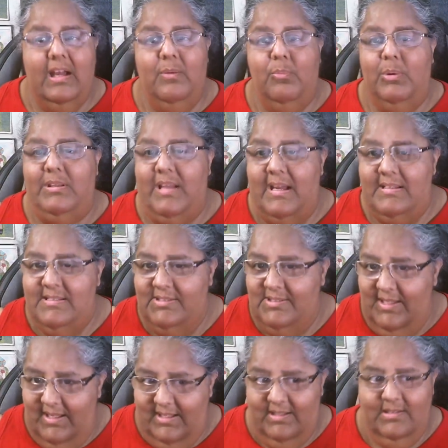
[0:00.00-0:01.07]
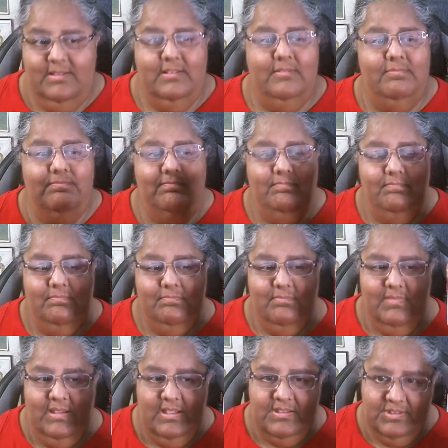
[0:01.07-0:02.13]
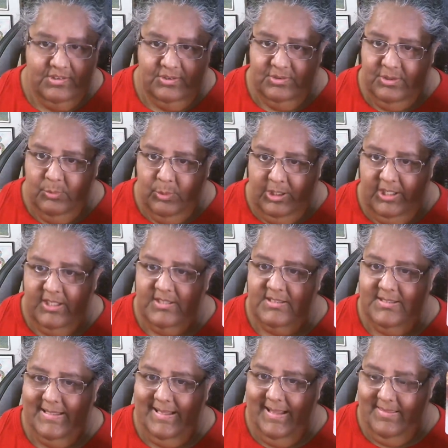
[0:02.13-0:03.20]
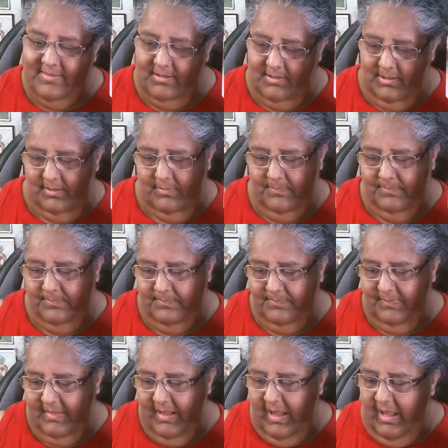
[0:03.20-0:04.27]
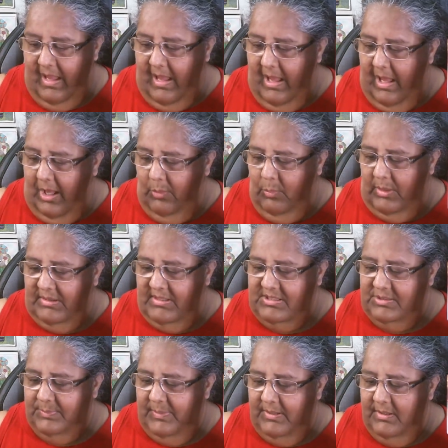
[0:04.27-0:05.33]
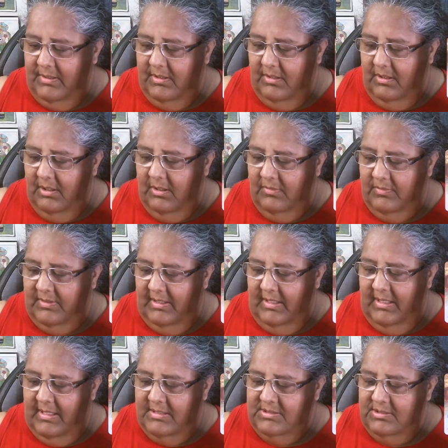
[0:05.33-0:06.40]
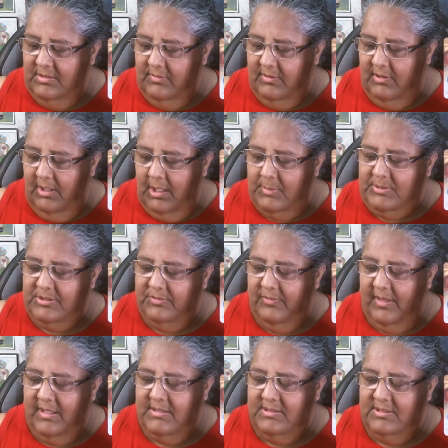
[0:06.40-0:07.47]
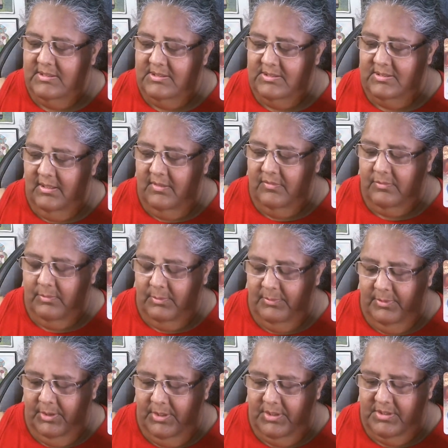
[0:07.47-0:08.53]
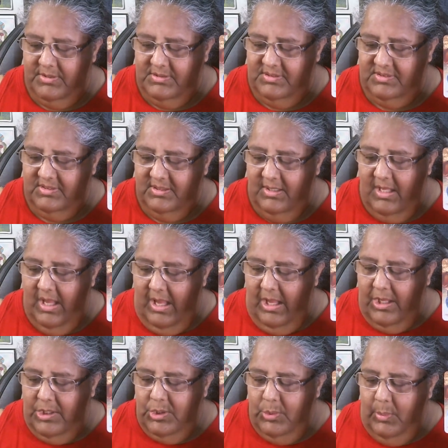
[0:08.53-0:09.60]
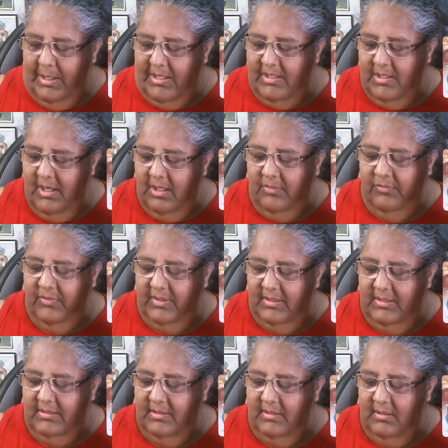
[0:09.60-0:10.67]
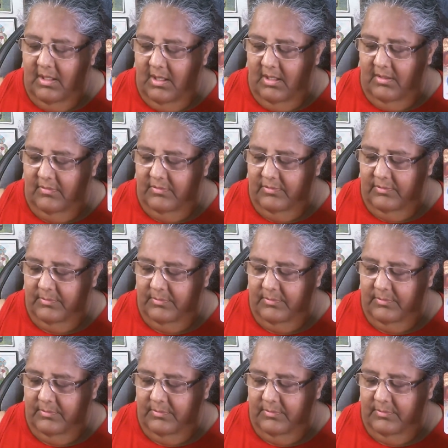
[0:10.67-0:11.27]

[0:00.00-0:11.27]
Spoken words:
With that said, let's do the work together. When the spirit of the Ace of Cups finds itself reversed, you are not feeling the love.